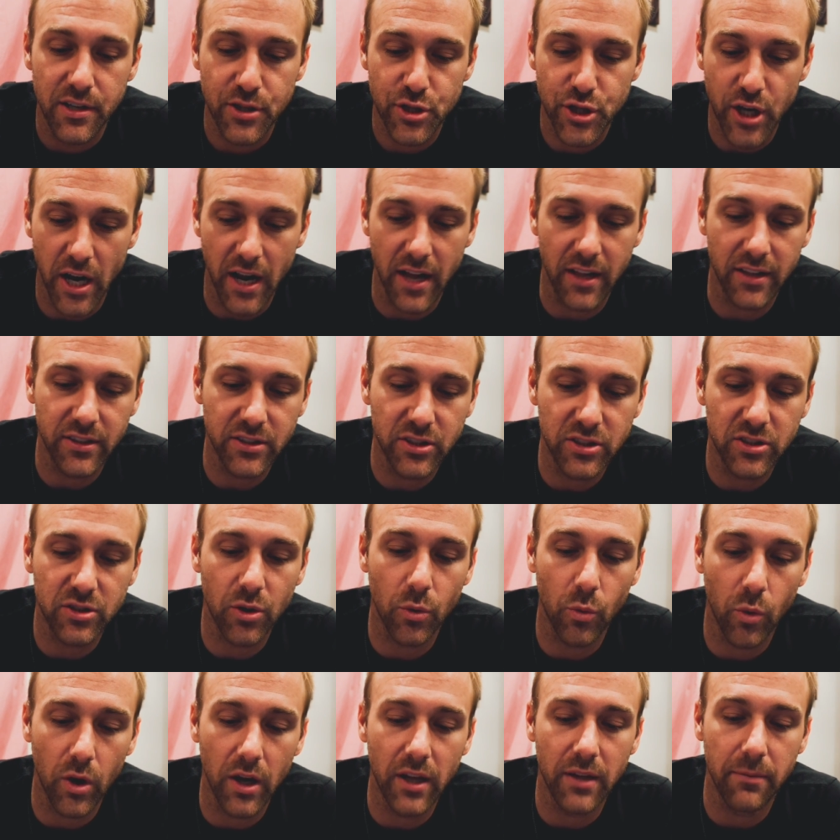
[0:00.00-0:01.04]
Challenges
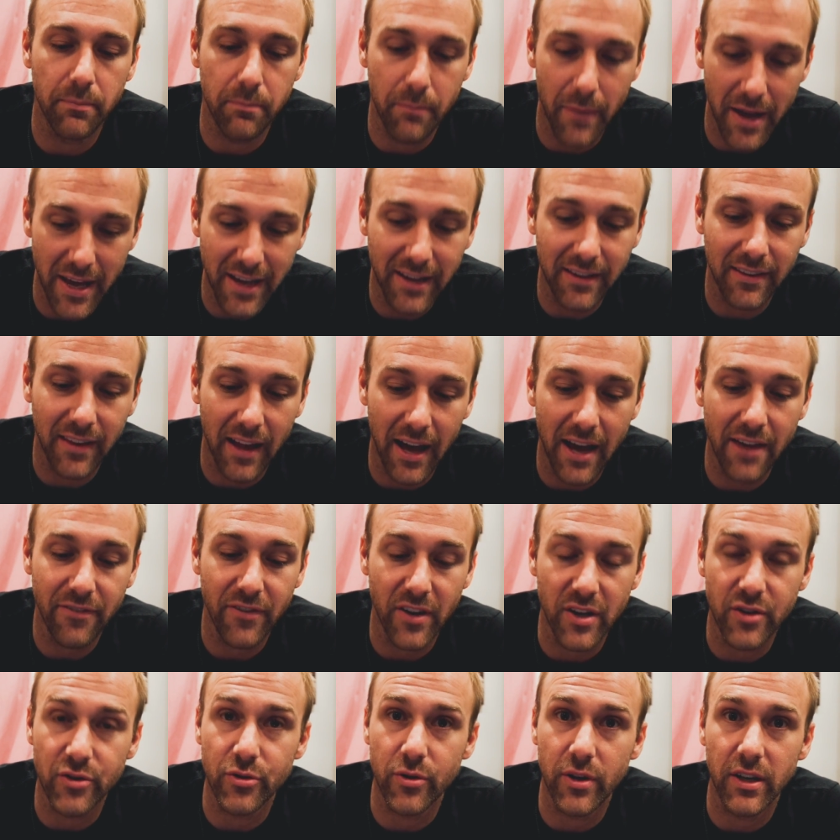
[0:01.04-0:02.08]
are what make life
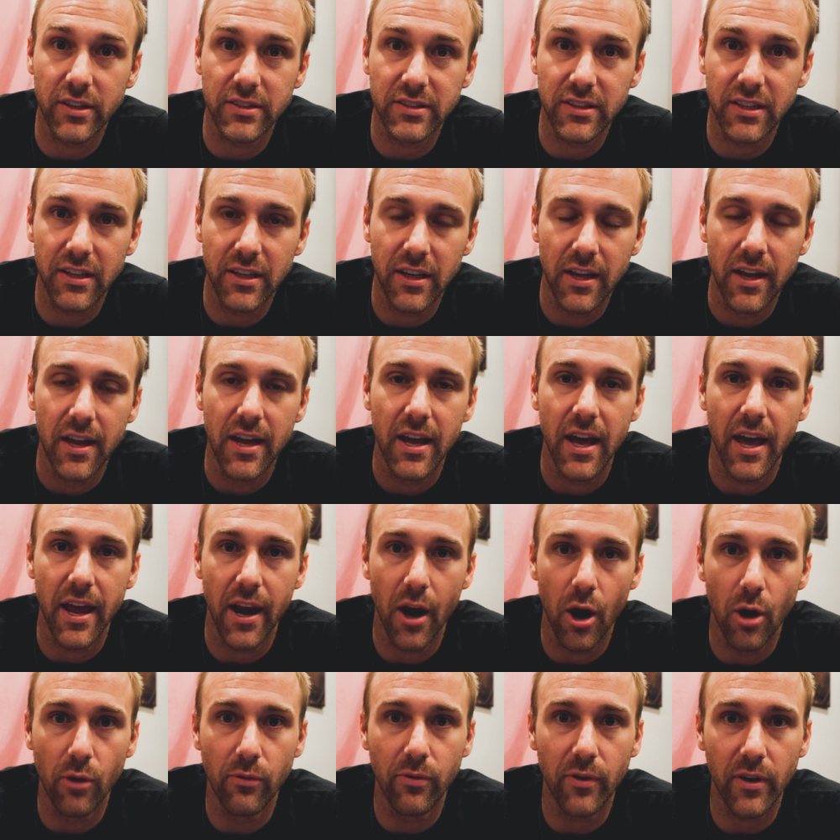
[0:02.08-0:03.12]
interesting,
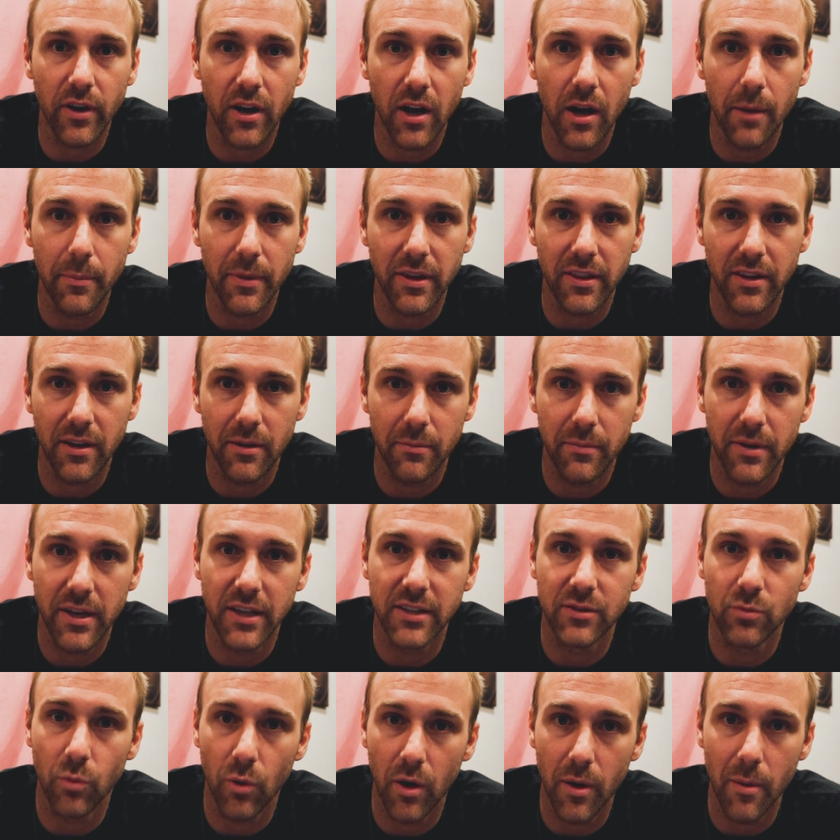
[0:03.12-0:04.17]
and overcoming them
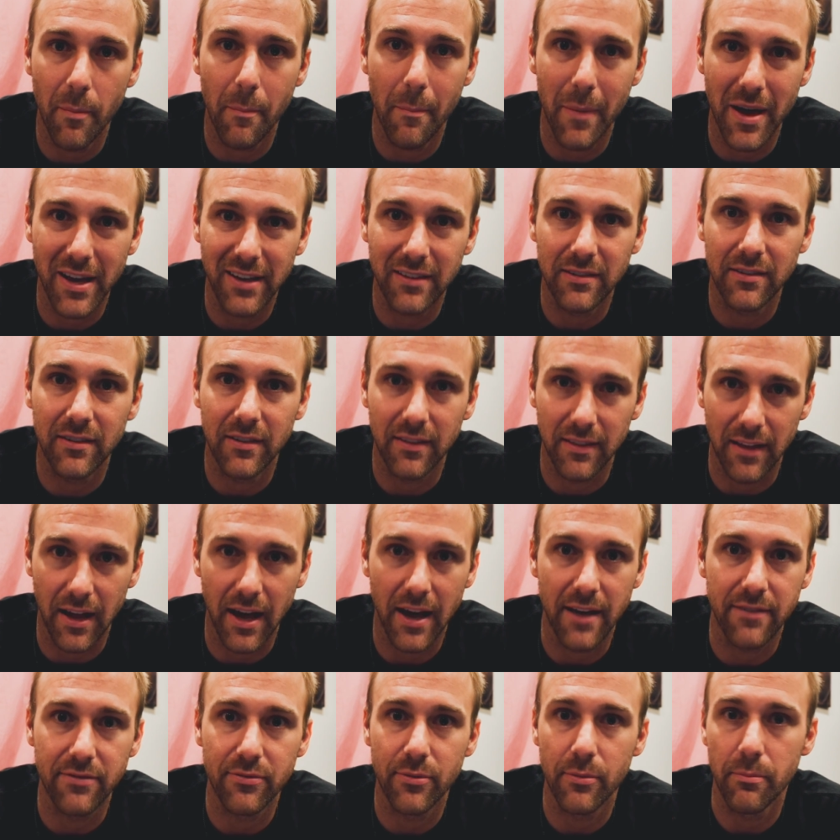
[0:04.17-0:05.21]
is what makes
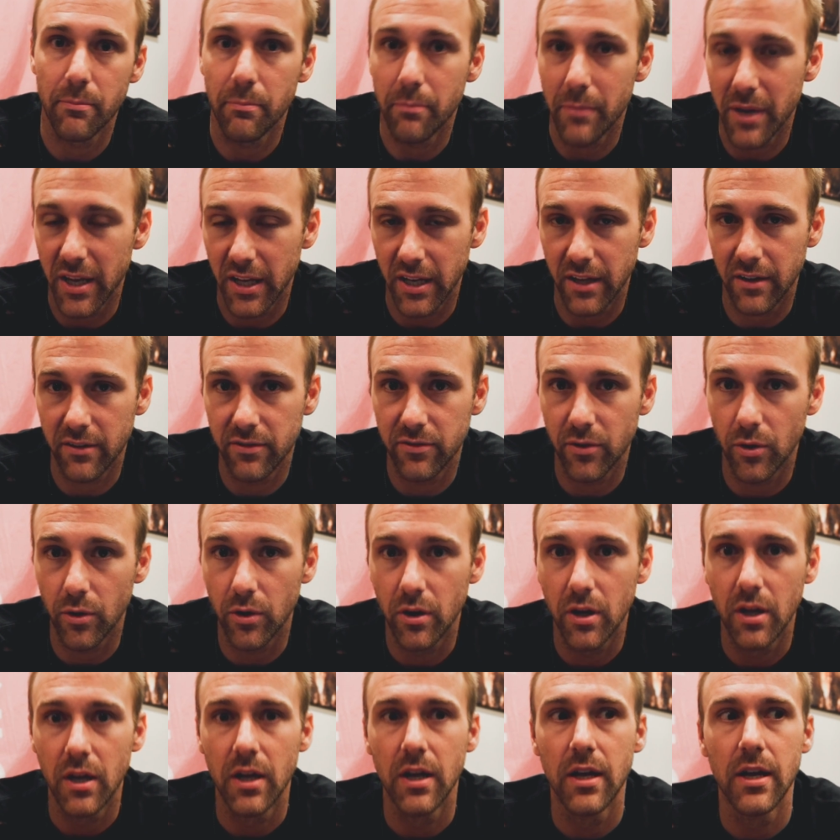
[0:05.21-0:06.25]
life
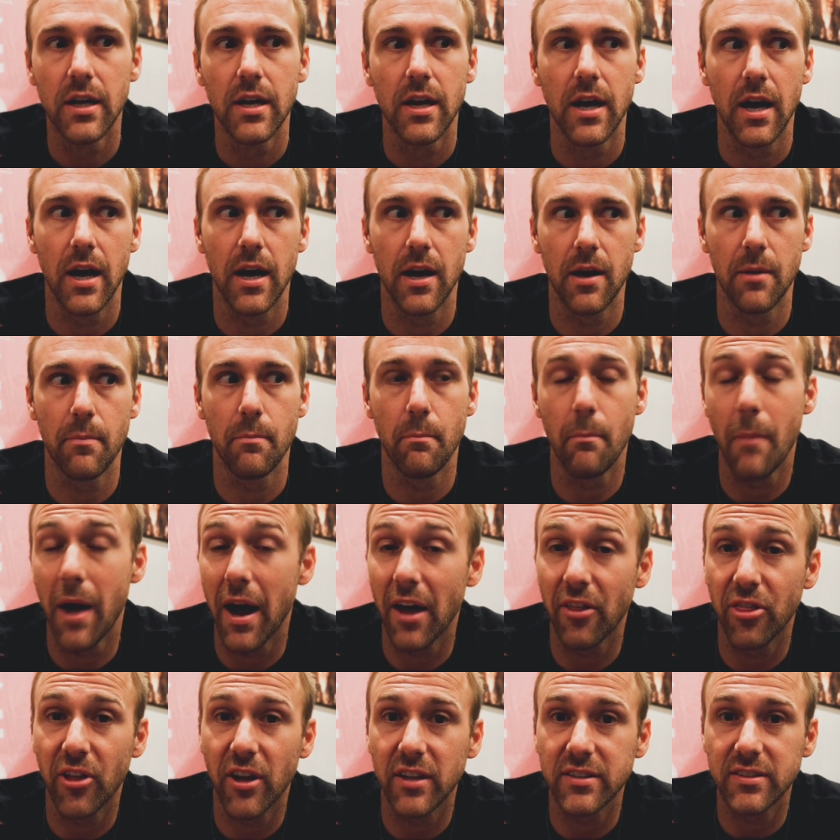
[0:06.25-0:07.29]
meaningful.
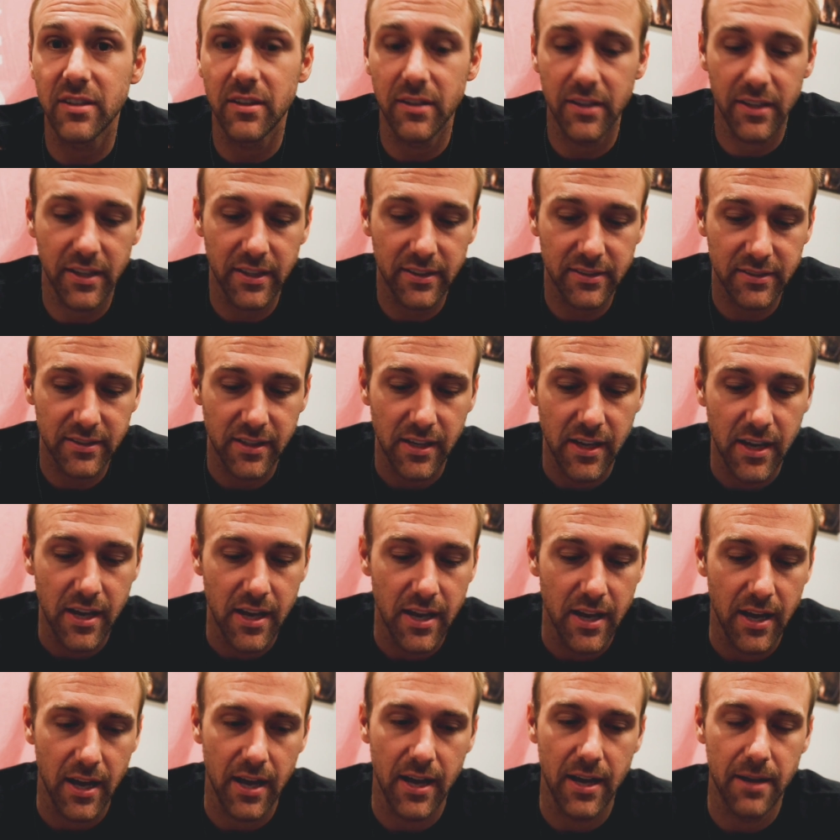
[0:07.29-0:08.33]
My thoughts on this,
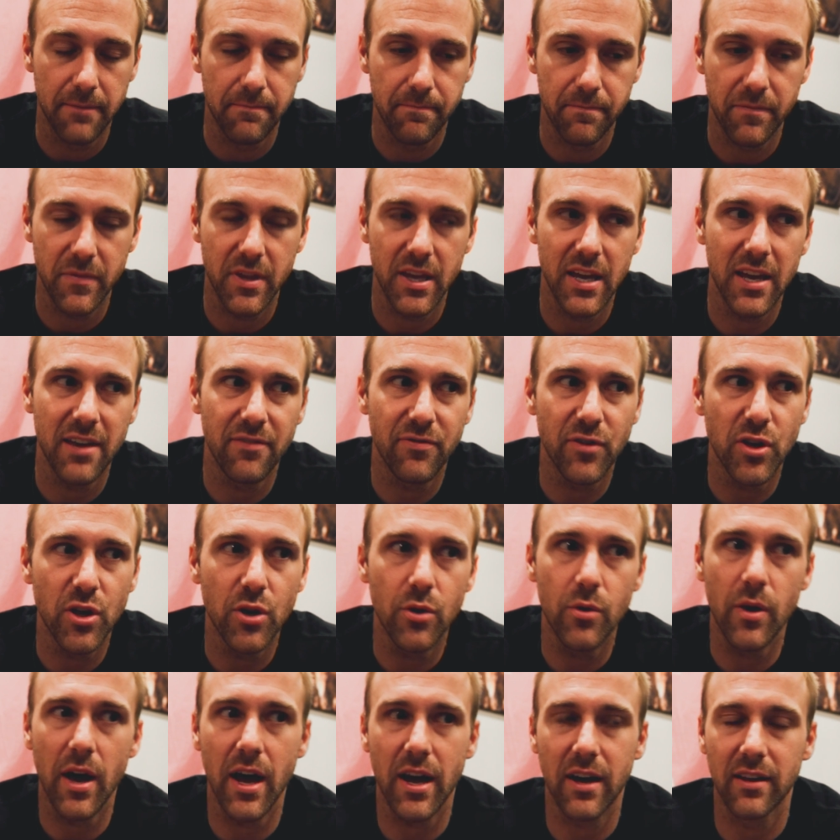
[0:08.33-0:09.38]
if
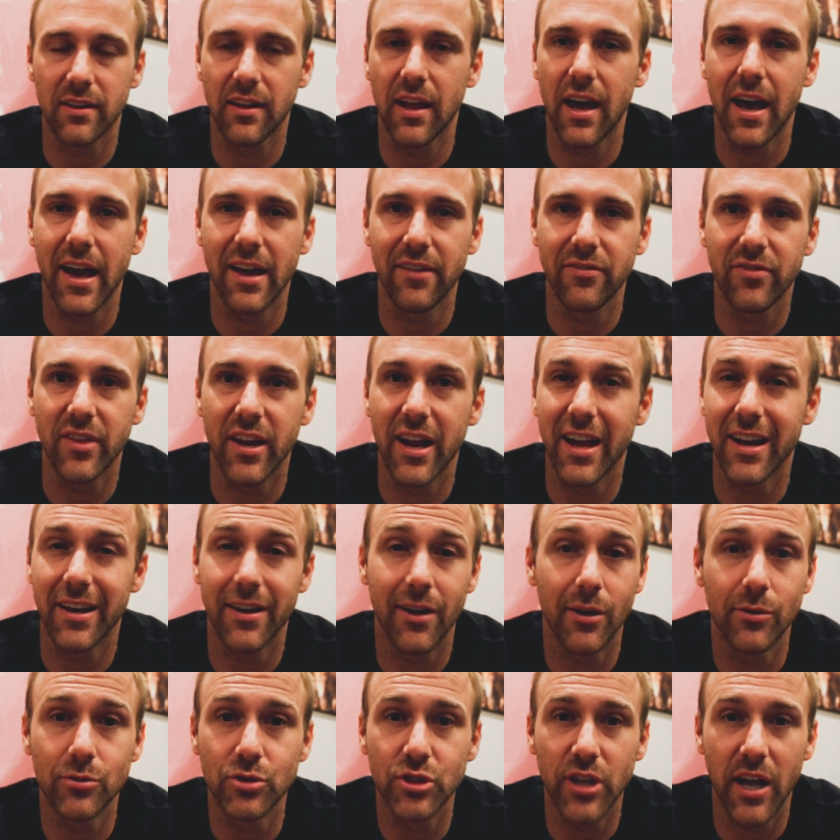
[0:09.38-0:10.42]
you had a life that had
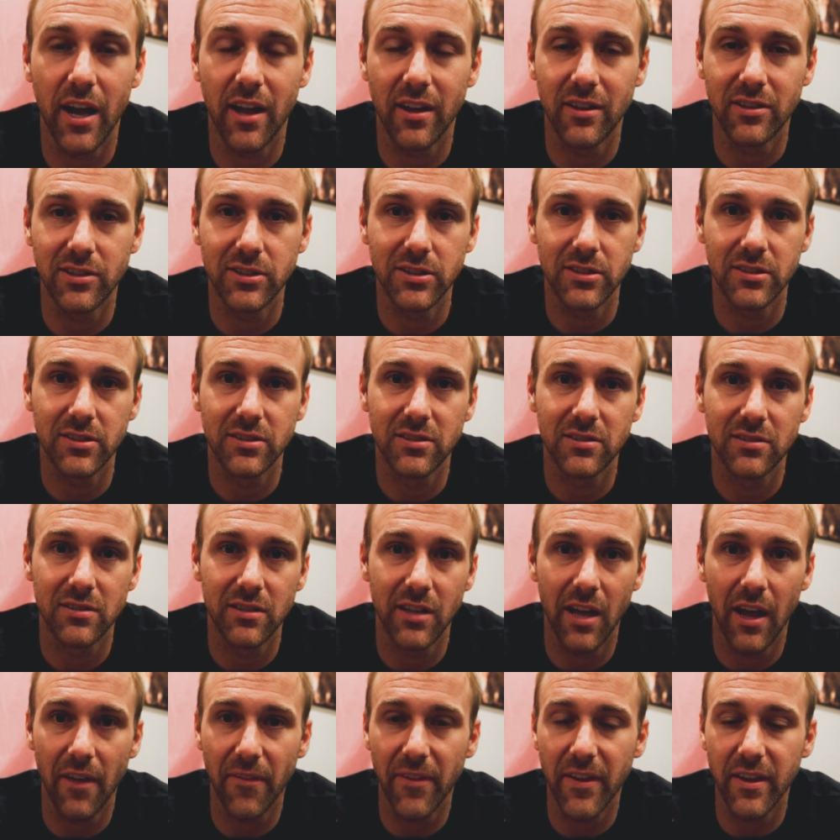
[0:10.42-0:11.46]
no challenges,
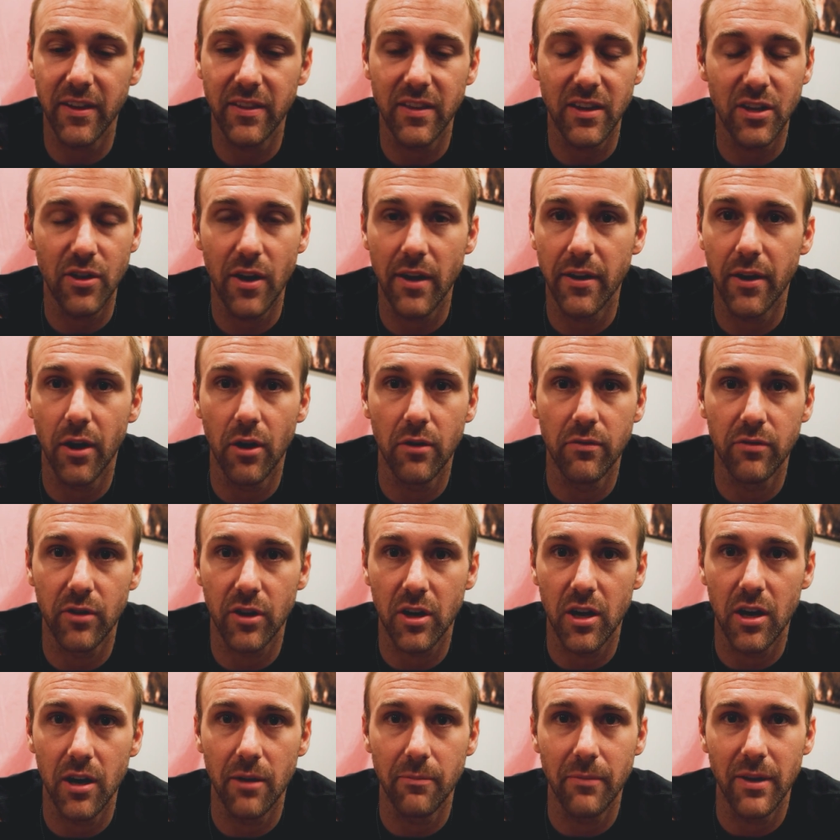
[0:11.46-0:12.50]
nothing that you had to
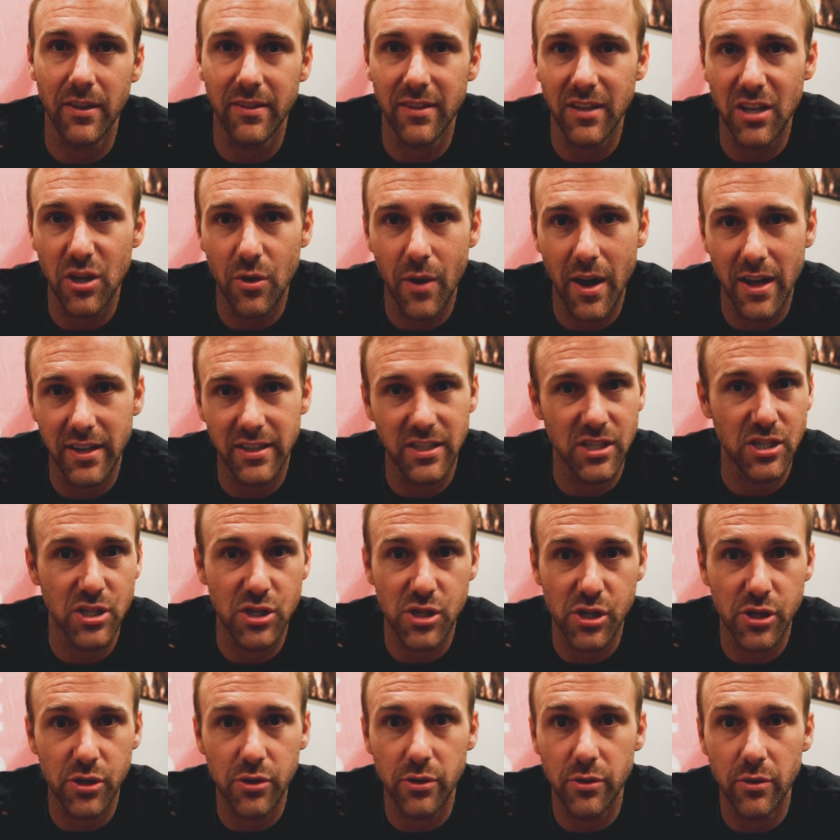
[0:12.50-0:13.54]
overcome, nothing you had to
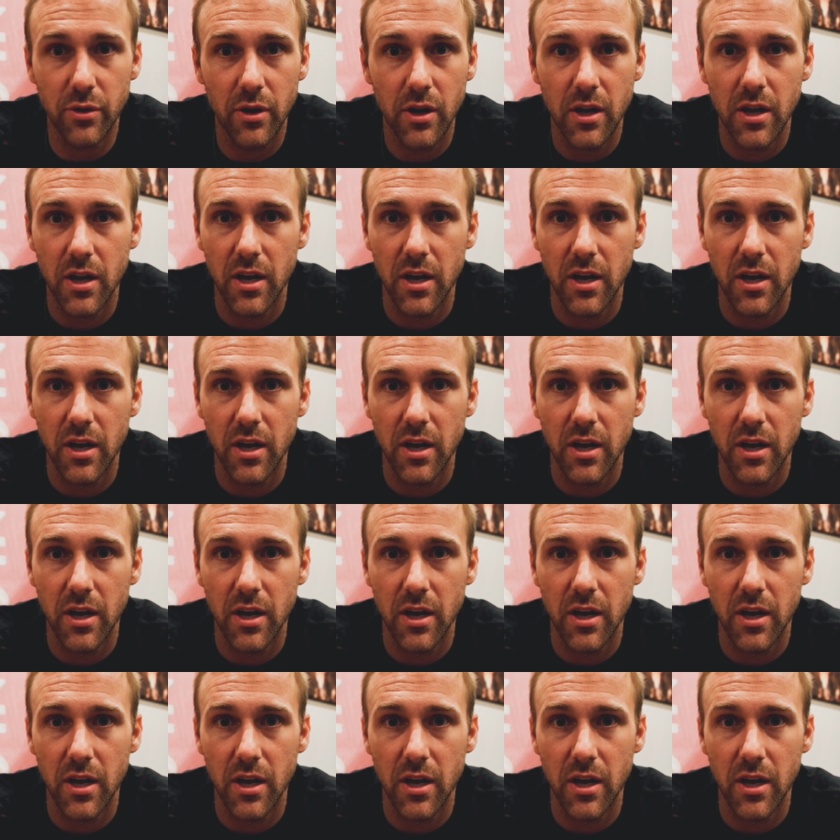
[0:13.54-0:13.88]
do,